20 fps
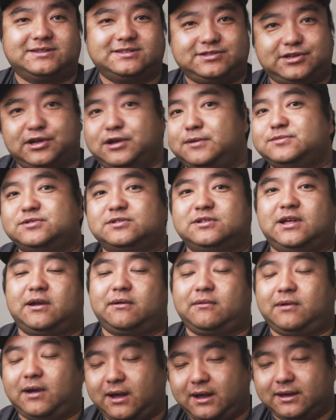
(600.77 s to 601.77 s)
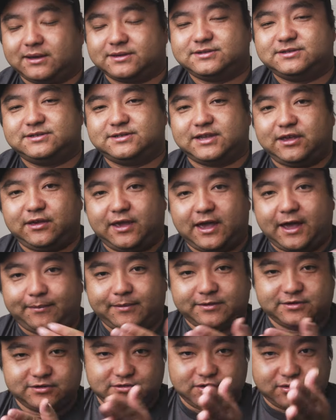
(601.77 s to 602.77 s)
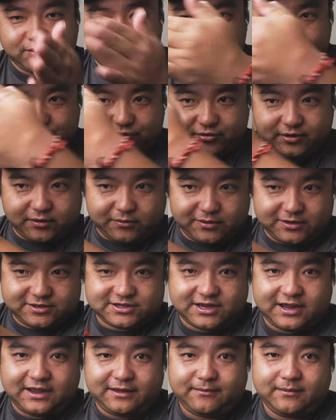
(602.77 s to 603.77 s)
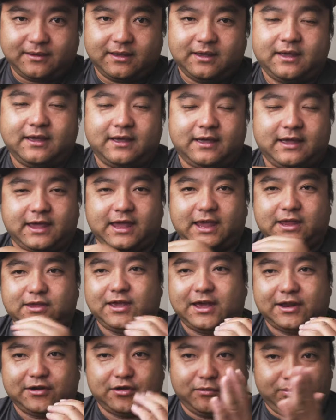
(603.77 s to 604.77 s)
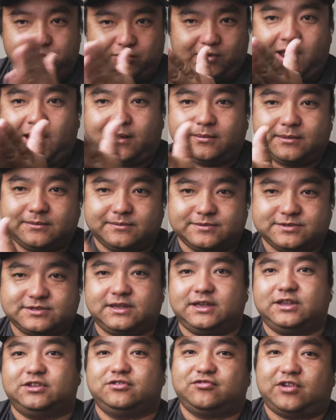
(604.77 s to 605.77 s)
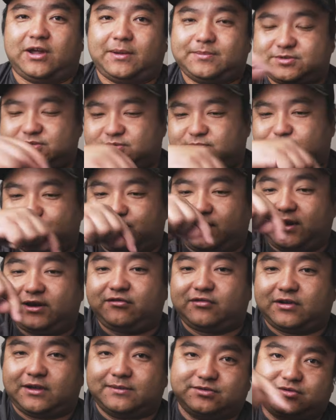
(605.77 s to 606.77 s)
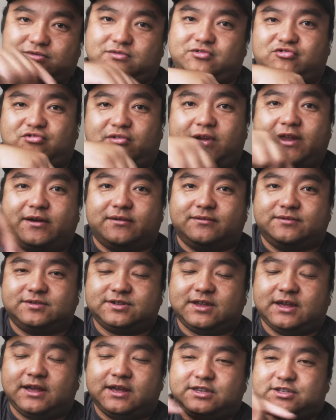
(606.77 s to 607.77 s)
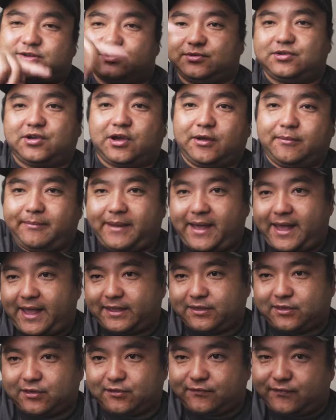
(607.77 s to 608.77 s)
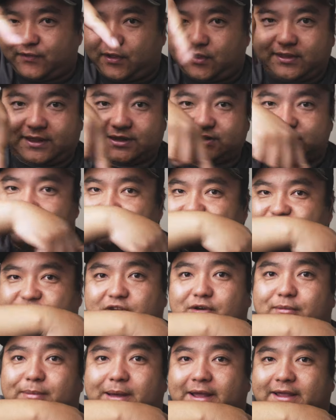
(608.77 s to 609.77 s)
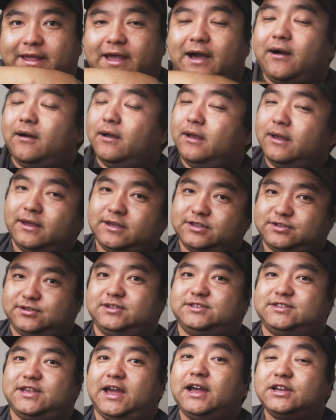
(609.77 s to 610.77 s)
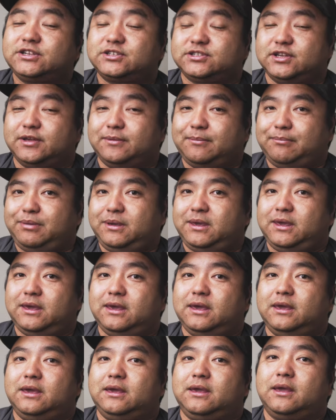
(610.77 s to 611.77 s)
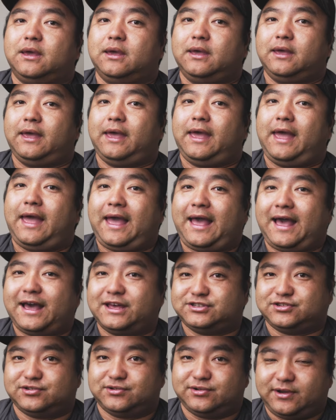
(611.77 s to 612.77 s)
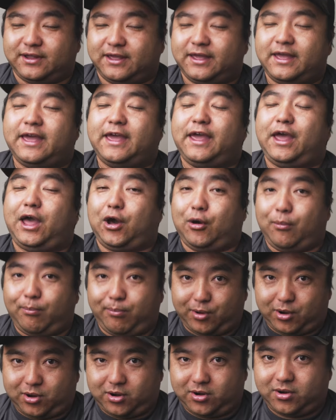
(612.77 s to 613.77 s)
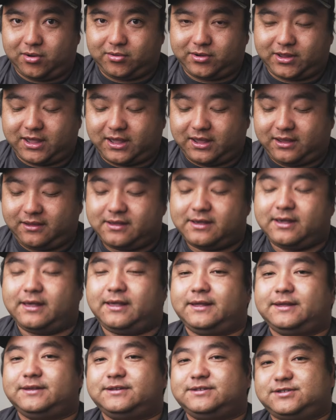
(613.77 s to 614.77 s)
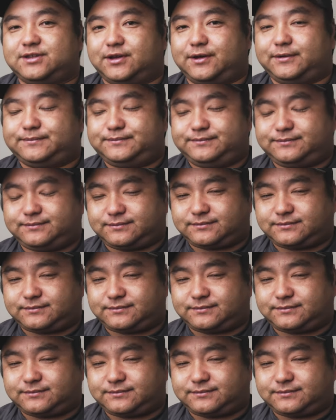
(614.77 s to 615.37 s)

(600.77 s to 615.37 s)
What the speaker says: of stumps, a lot of rocks, say you happen to go through it one time and you had no problems, it drops breadcrumbs or trails. So you come back, you follow that same trail back out. So it's actually a big hazard helper, okay? So